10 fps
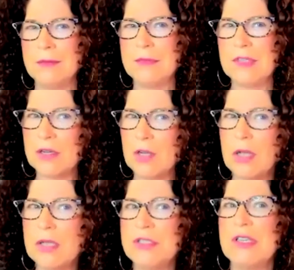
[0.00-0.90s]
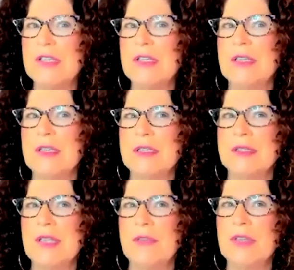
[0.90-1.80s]
technology
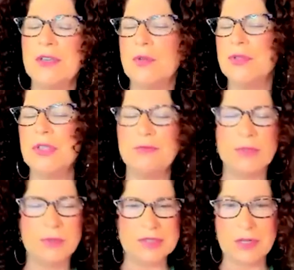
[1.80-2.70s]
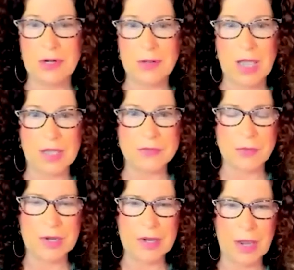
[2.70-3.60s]
is having a huge influence in our lives
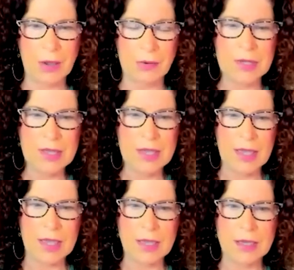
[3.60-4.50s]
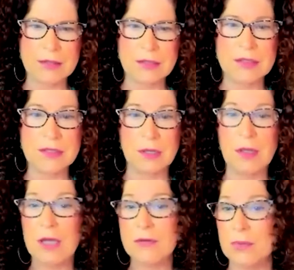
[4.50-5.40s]
right now. And a
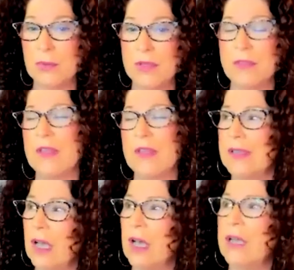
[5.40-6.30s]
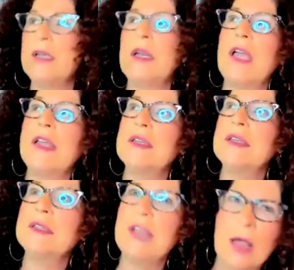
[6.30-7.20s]
lot of it with the
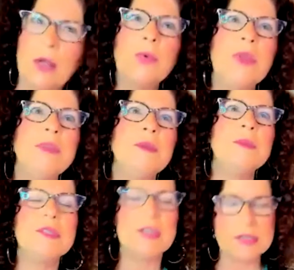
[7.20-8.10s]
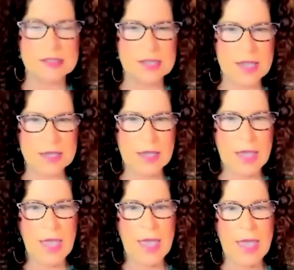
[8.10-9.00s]
unenlightened algorithms, let's say.
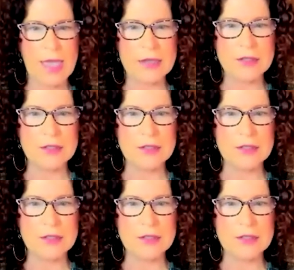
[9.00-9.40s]
And